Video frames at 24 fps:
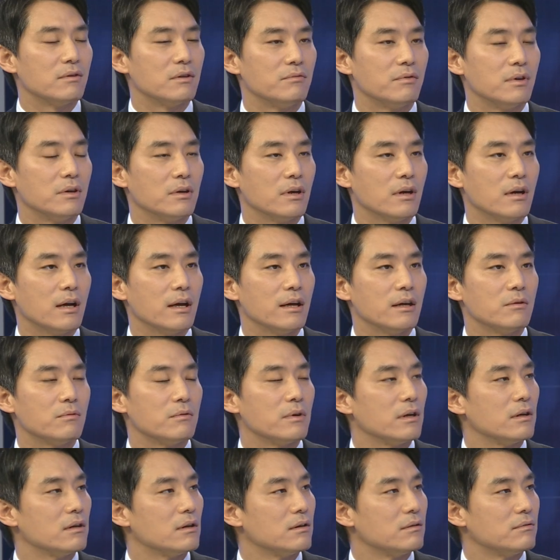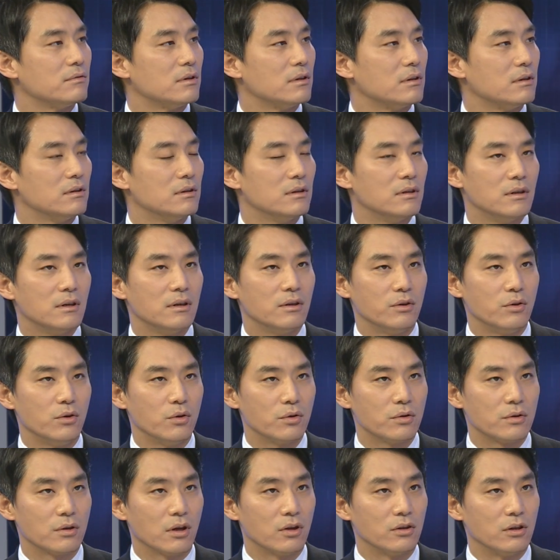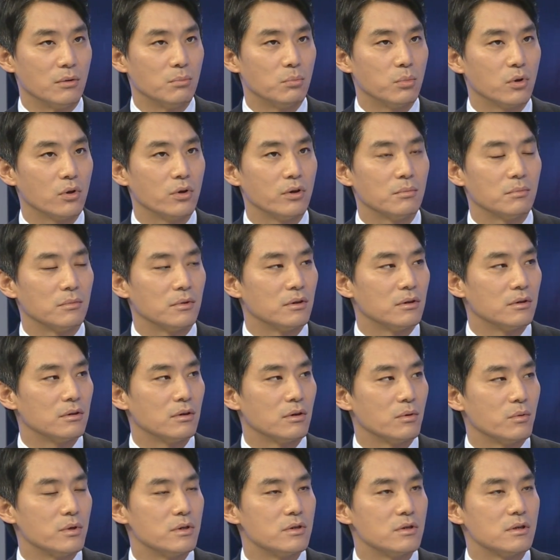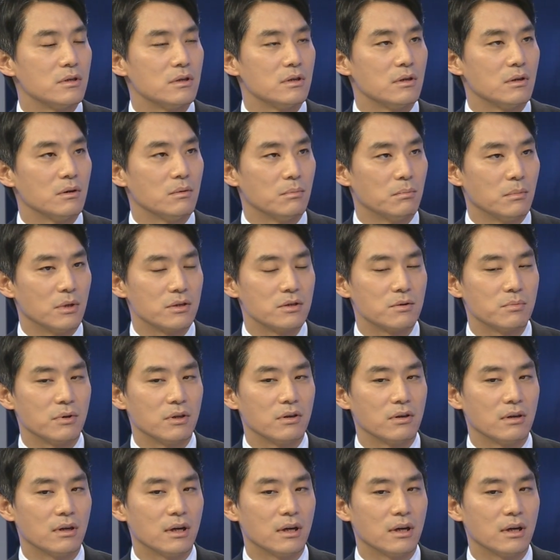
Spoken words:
a very high rate of youth unemployment, which must be the